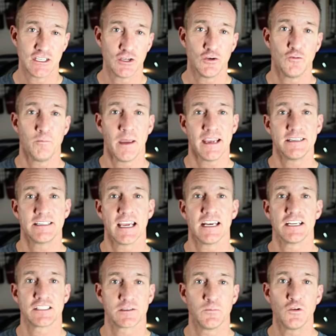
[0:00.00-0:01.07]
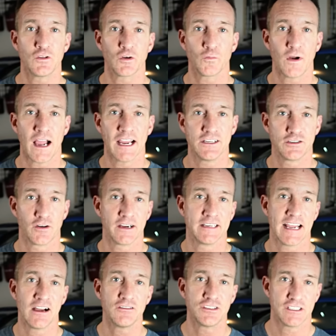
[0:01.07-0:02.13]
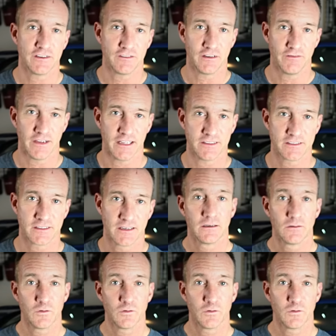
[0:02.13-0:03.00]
to maintain a smoother ride during downshift events,